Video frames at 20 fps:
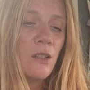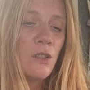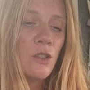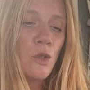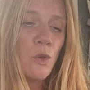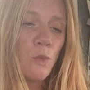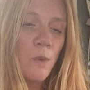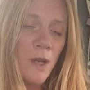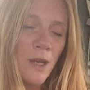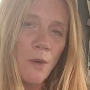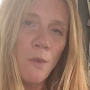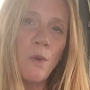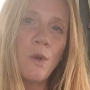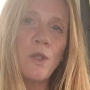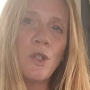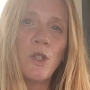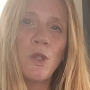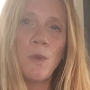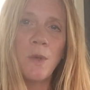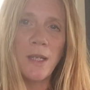do we
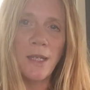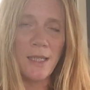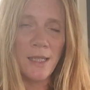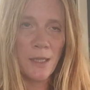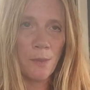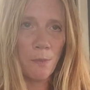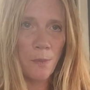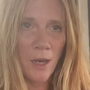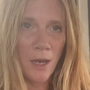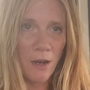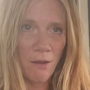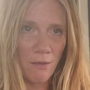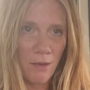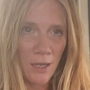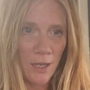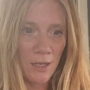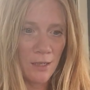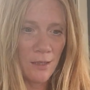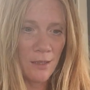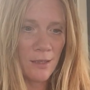want to
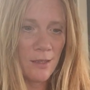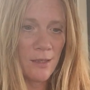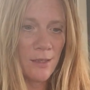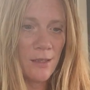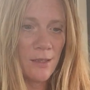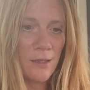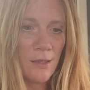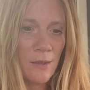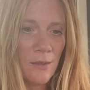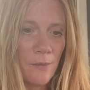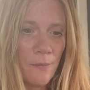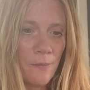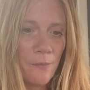experience